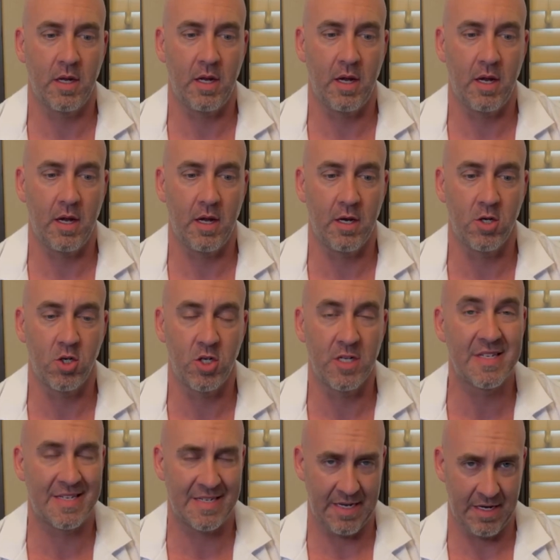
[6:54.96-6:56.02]
and
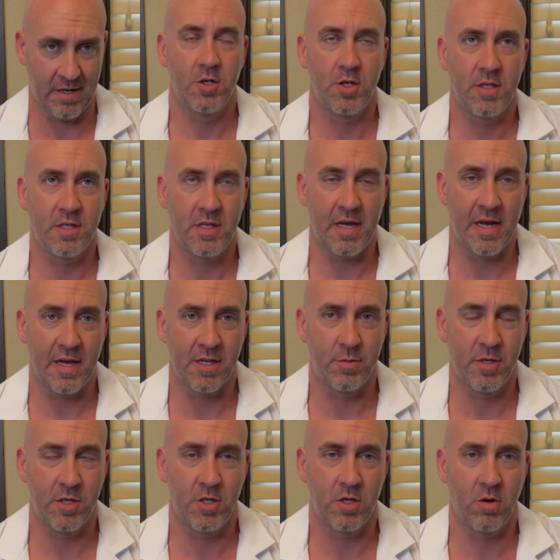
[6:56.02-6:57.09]
ginseng. Ginseng has
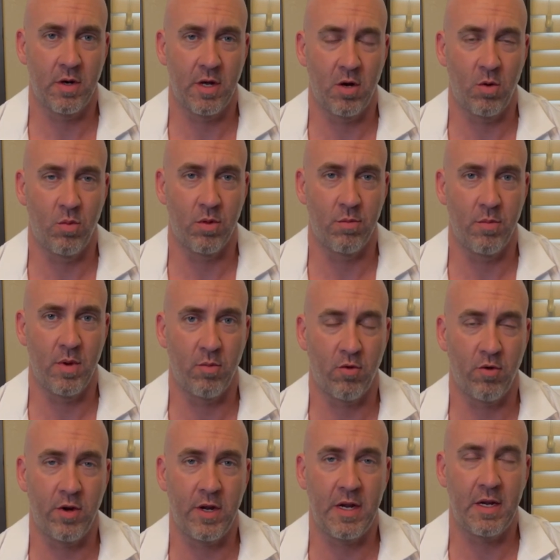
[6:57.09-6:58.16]
been shown to help with
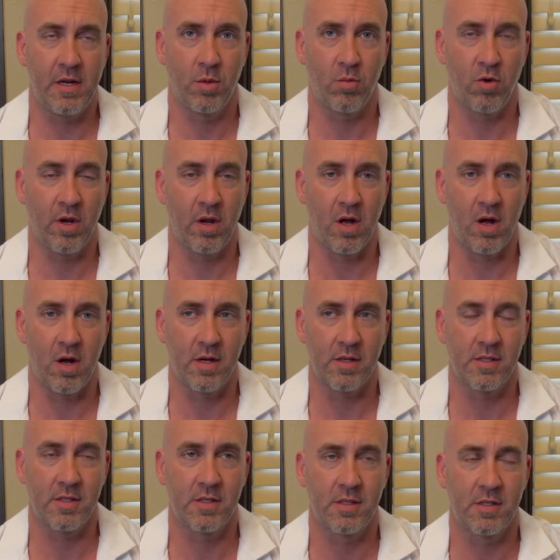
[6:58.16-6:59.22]
memory
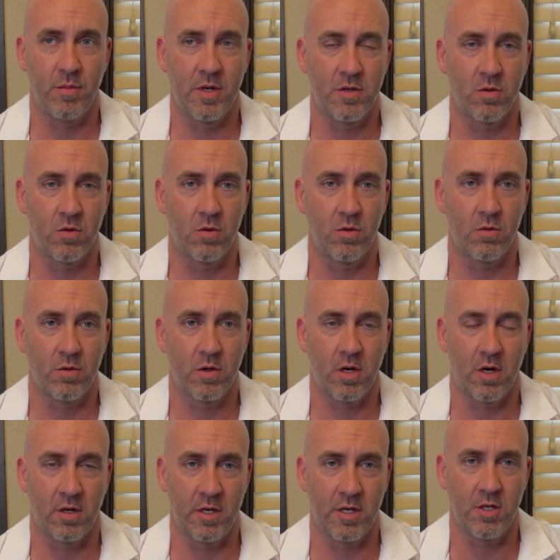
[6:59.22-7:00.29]
loss, mental
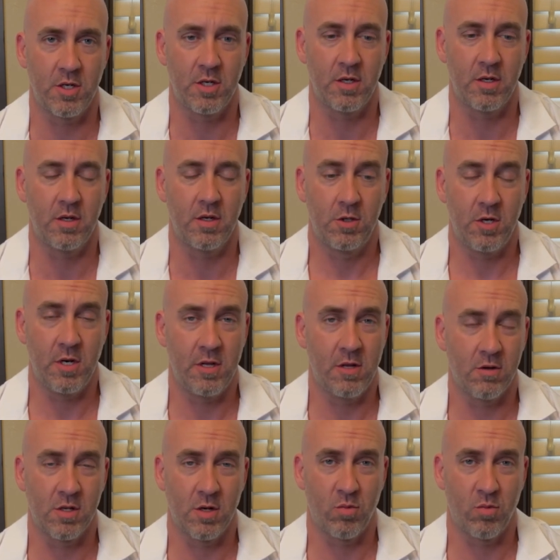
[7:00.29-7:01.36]
cognition. Do you need those in a